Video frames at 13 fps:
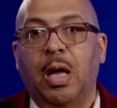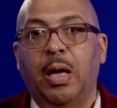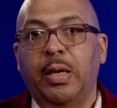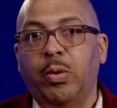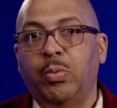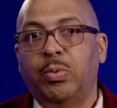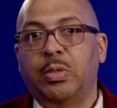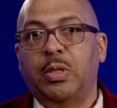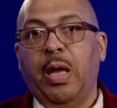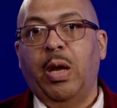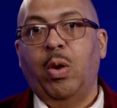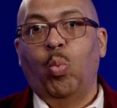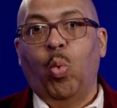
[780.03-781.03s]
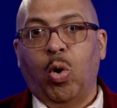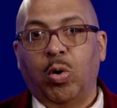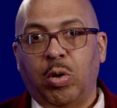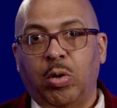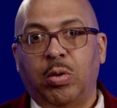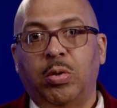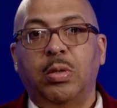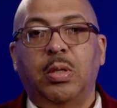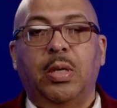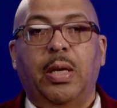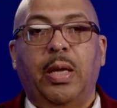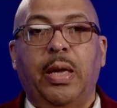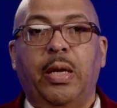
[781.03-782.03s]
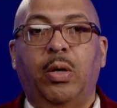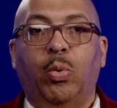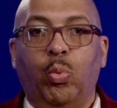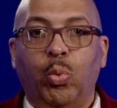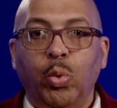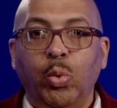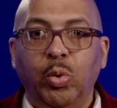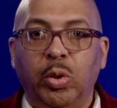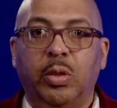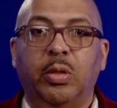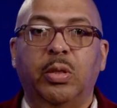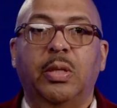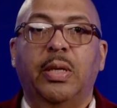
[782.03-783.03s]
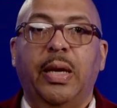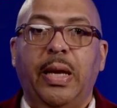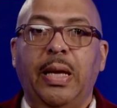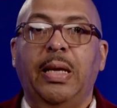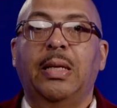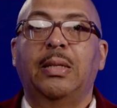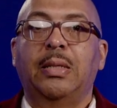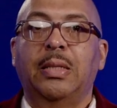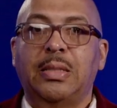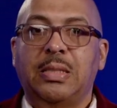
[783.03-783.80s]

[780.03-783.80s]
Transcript: He was a worker and a ruler in the